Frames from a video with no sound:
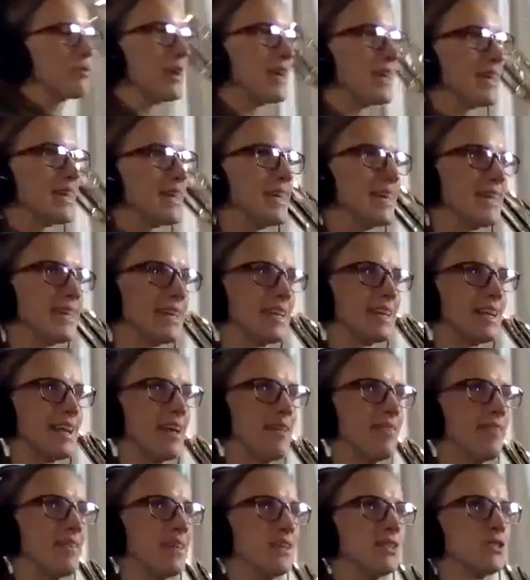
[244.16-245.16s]
to hit it
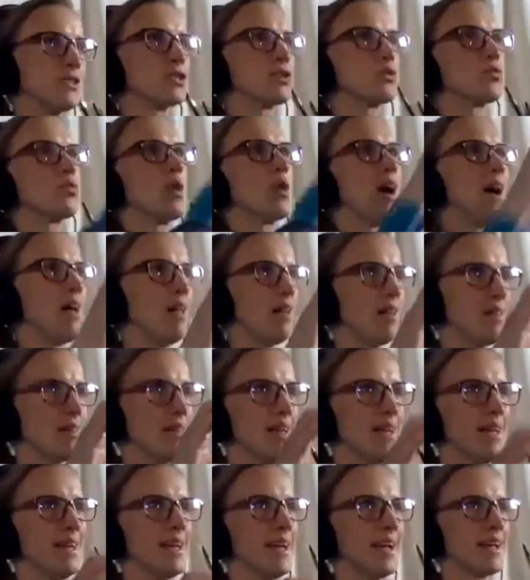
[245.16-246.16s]
and then swell
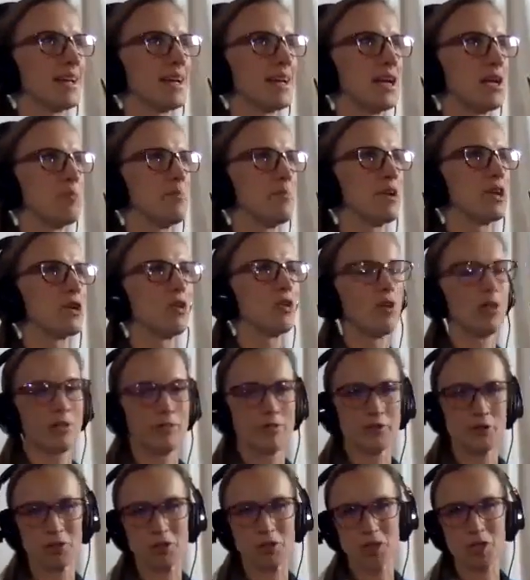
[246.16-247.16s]
and kind of make all of
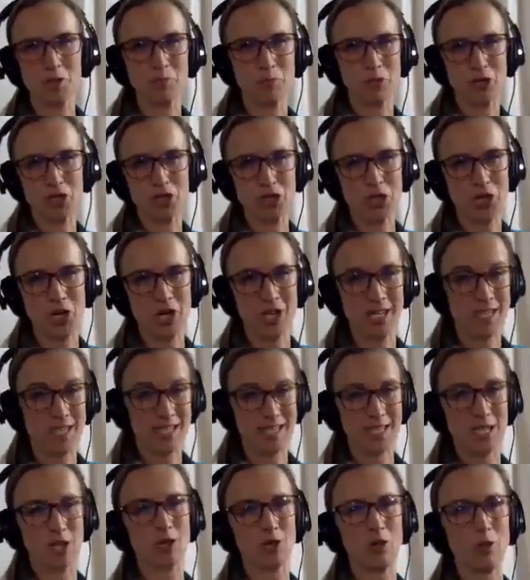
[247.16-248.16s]
your expression on a
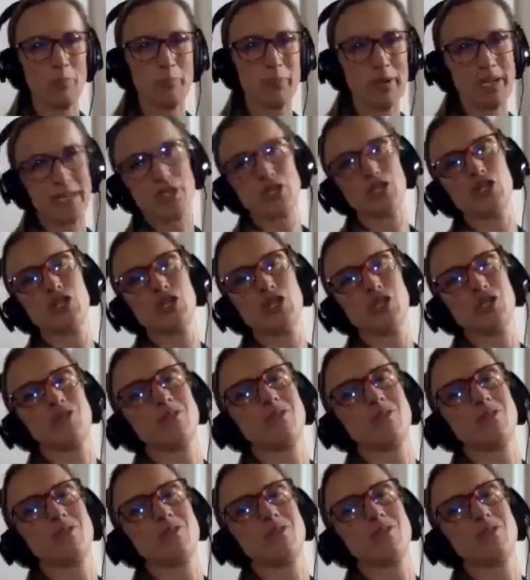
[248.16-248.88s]
single pitch.